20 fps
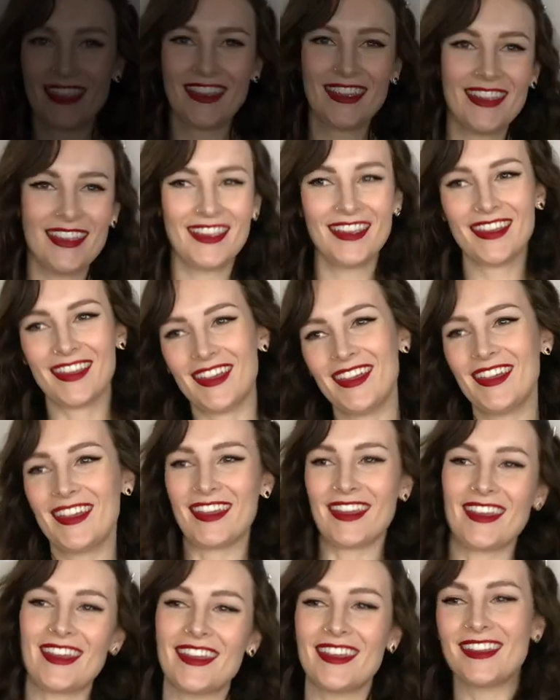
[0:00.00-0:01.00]

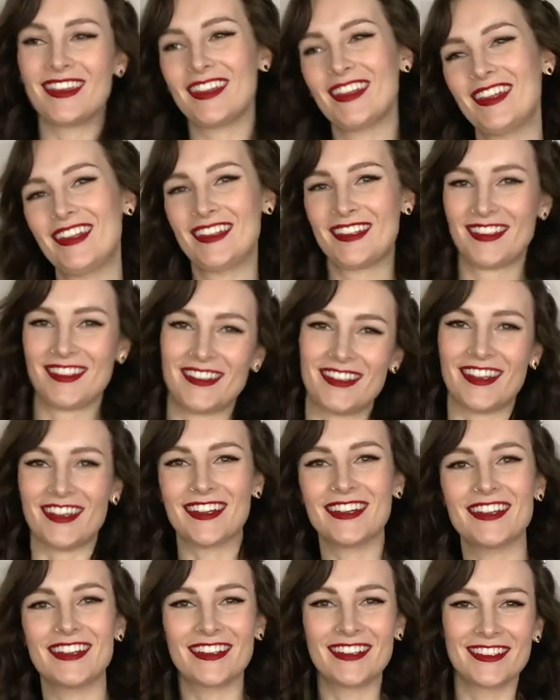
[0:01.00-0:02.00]
it's
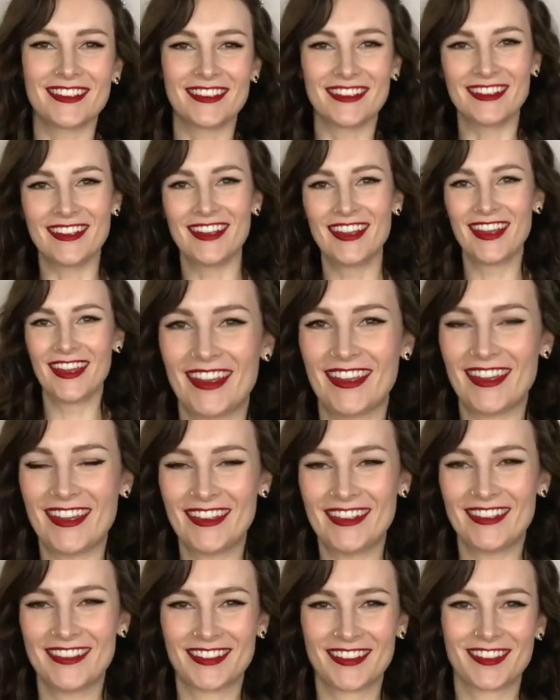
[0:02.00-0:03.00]
done
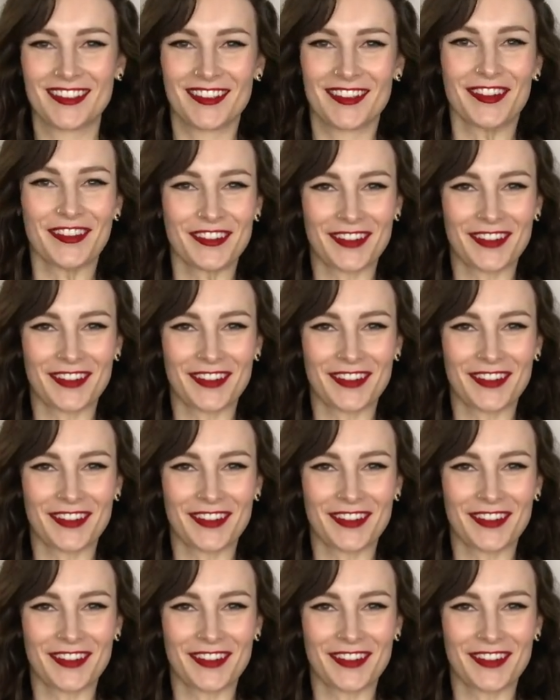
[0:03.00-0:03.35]
and it's so